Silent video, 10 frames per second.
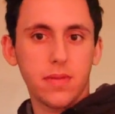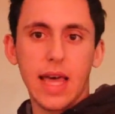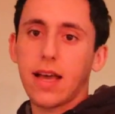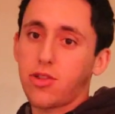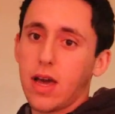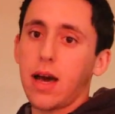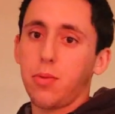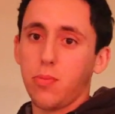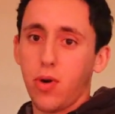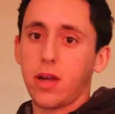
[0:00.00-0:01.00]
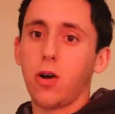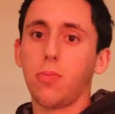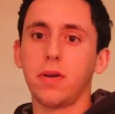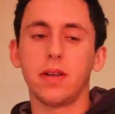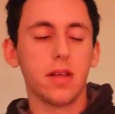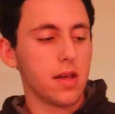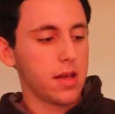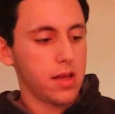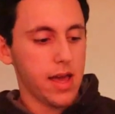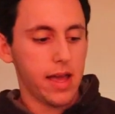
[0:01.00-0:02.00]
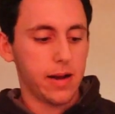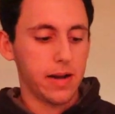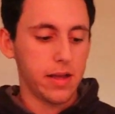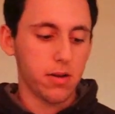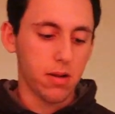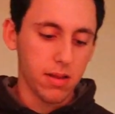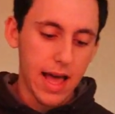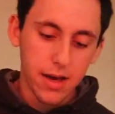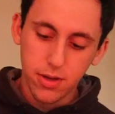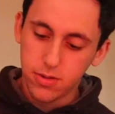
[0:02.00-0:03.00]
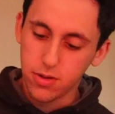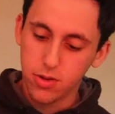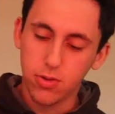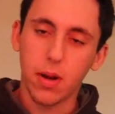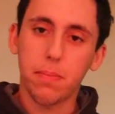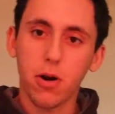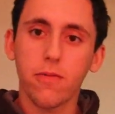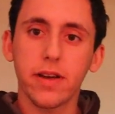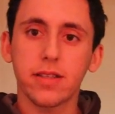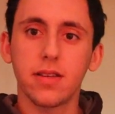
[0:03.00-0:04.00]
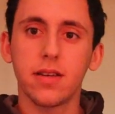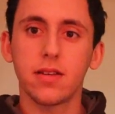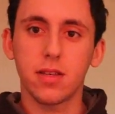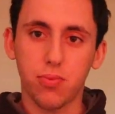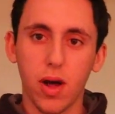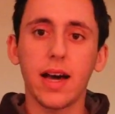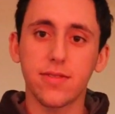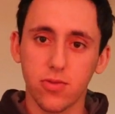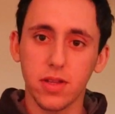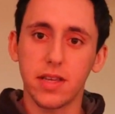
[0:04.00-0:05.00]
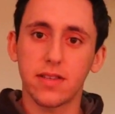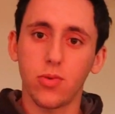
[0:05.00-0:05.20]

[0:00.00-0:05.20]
that shot will break open. And it'll allow you to shoot a perfect surprise release.